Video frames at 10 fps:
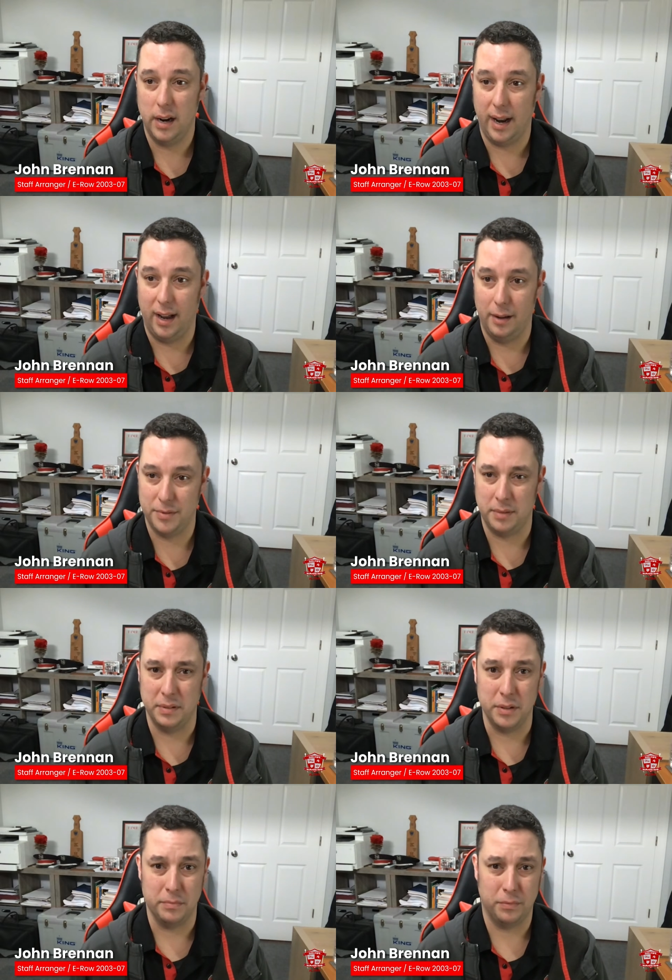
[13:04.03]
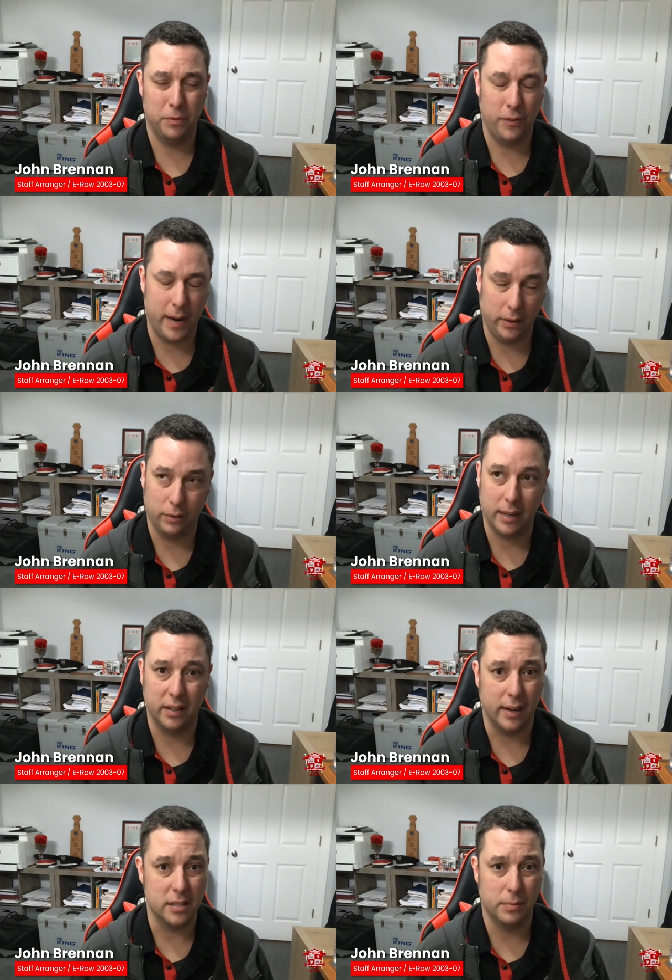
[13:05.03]
Something fairly
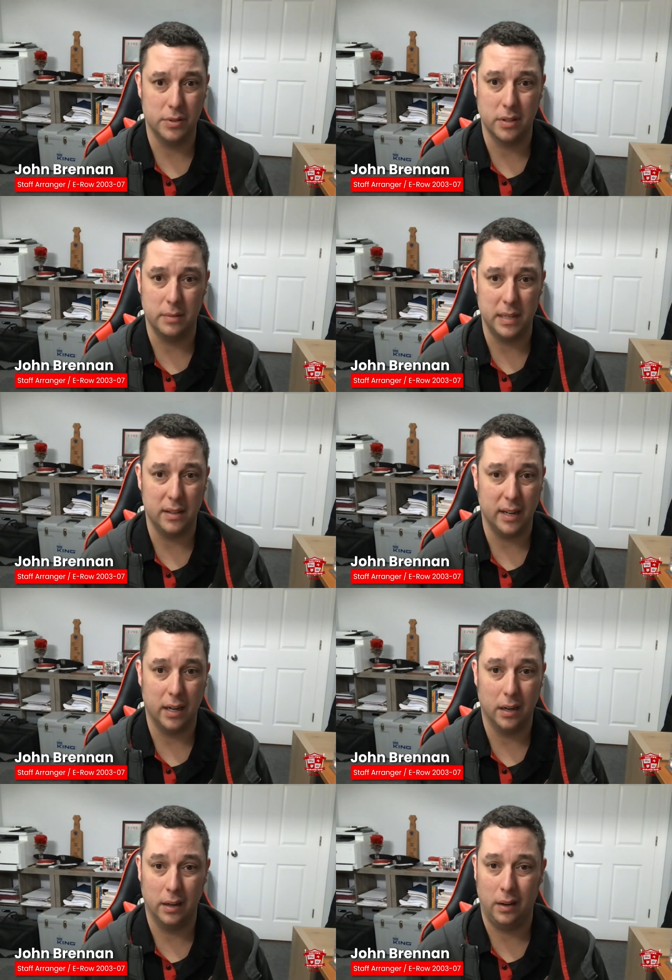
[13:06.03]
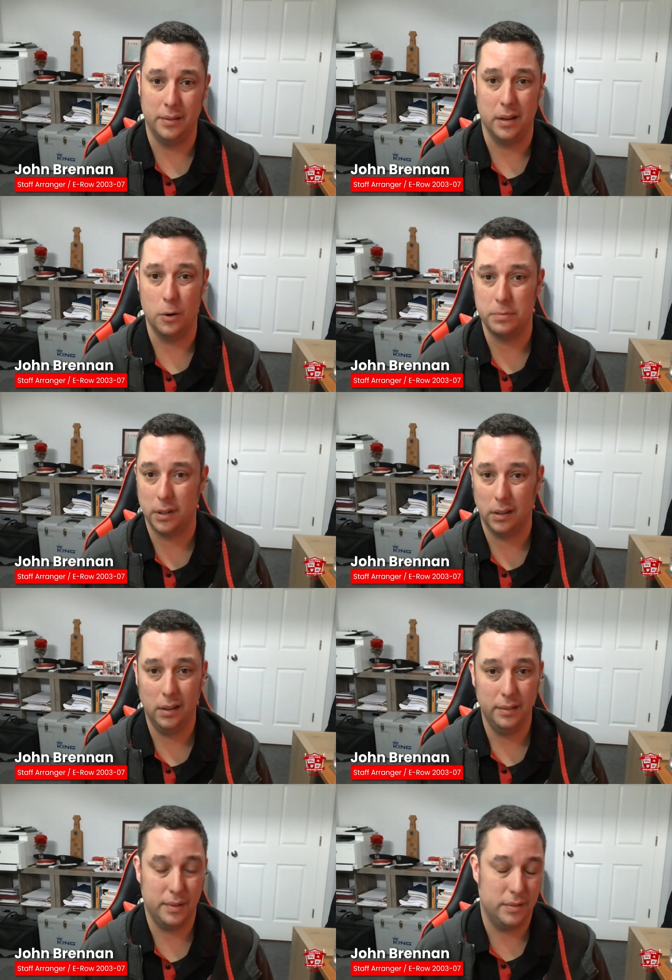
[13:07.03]
recognizable is going to be there on the
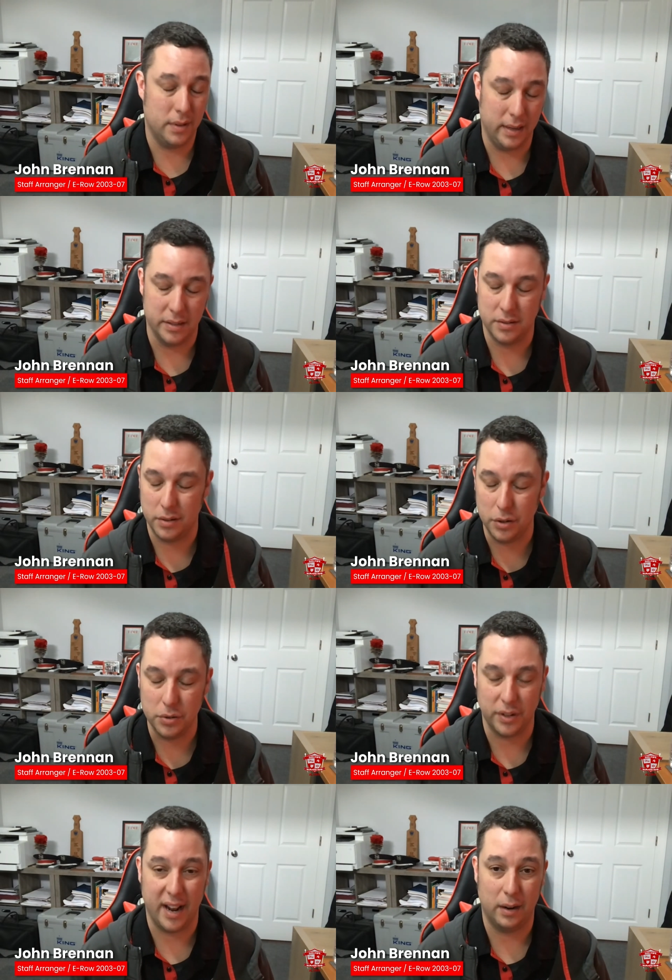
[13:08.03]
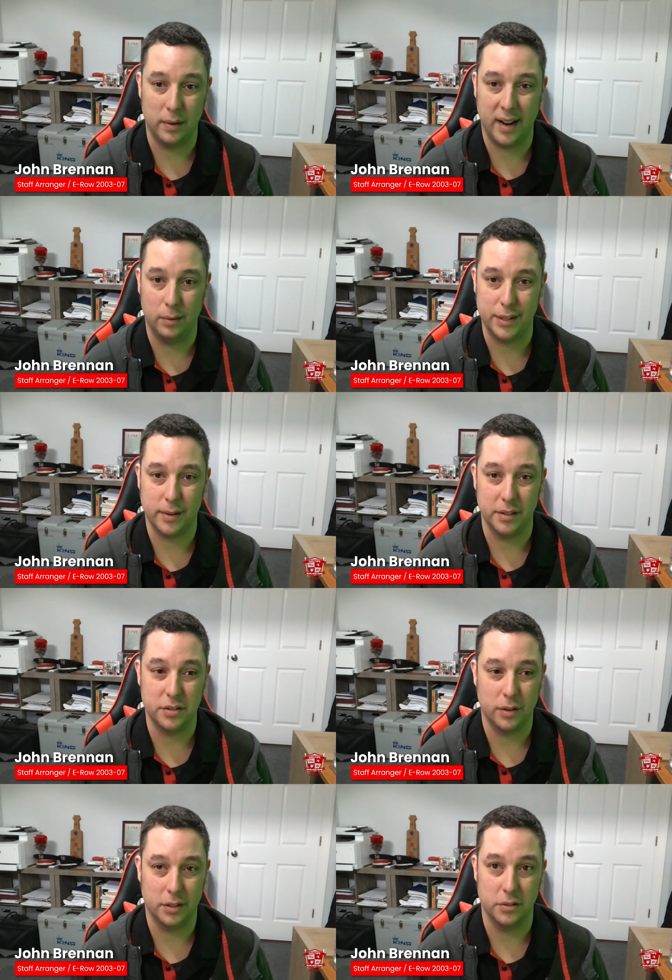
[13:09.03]
opener. Is usually how we try to
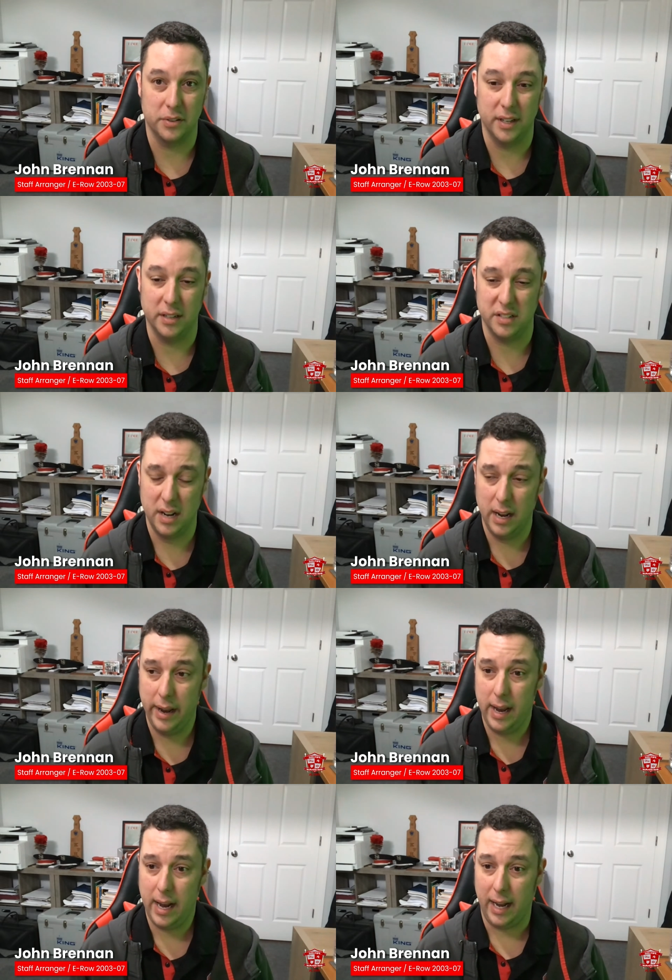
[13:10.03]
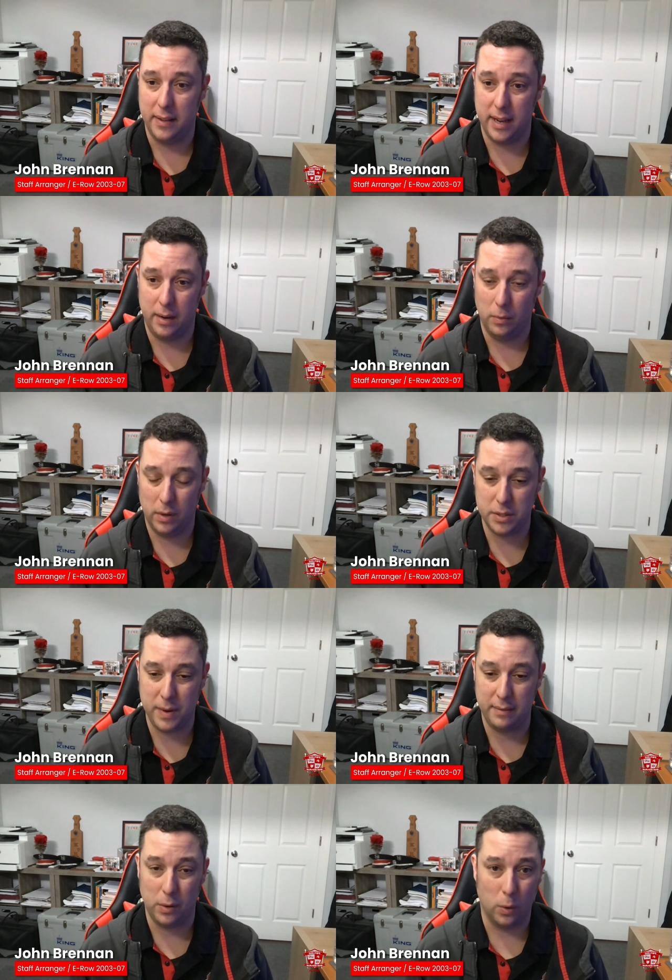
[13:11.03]
structure things. And then once
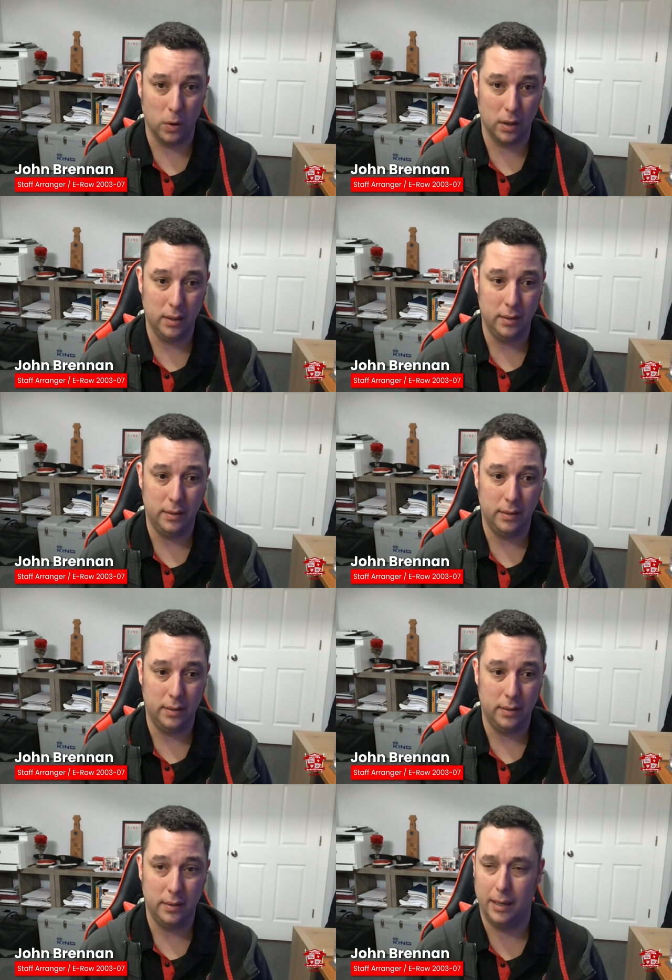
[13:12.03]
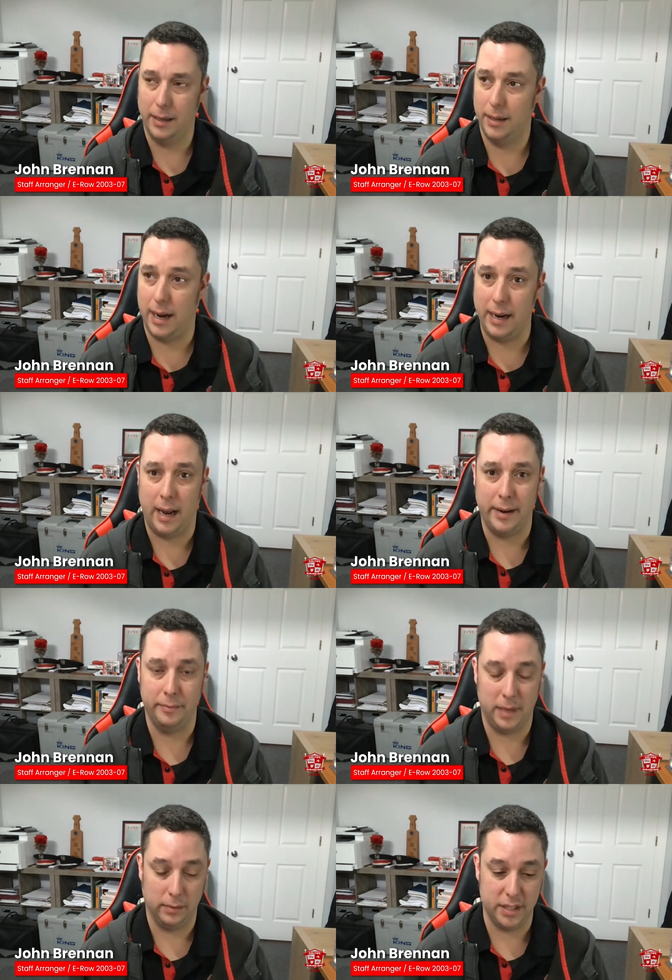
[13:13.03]
we have an order,
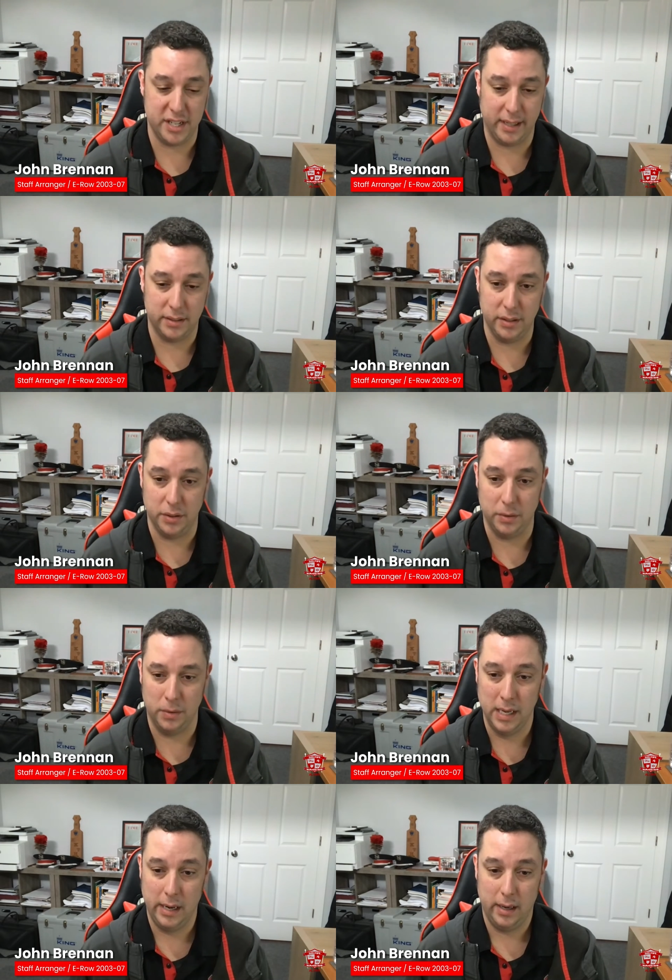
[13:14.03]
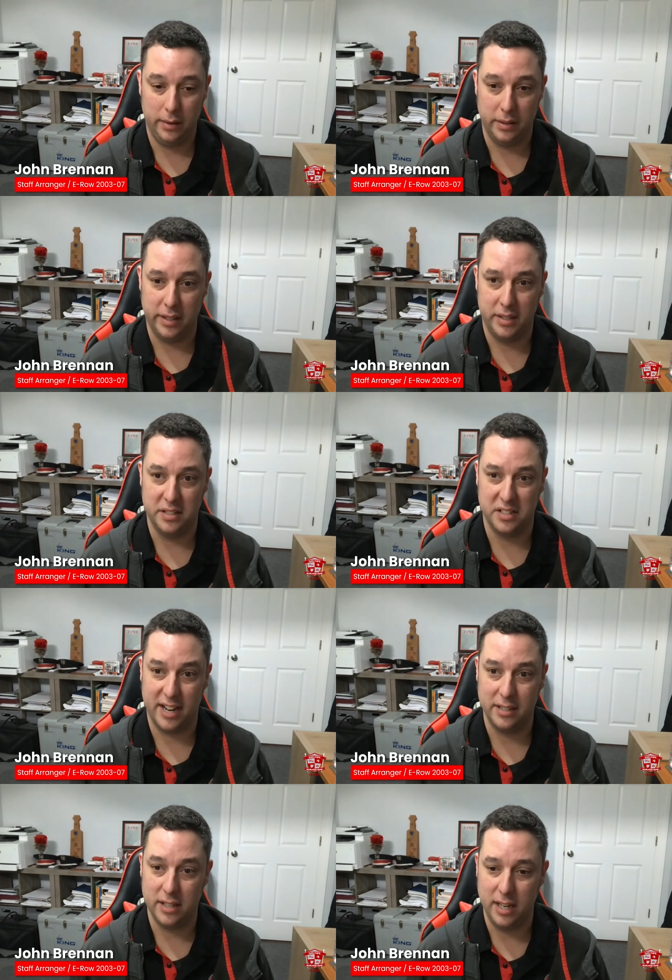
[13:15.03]
I reached out to the
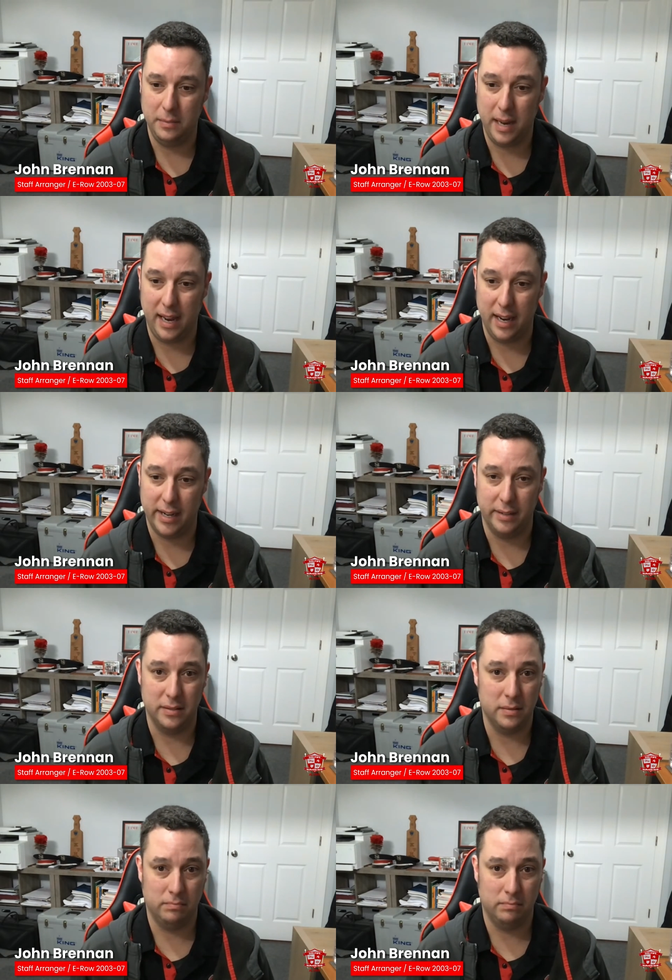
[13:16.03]
design team and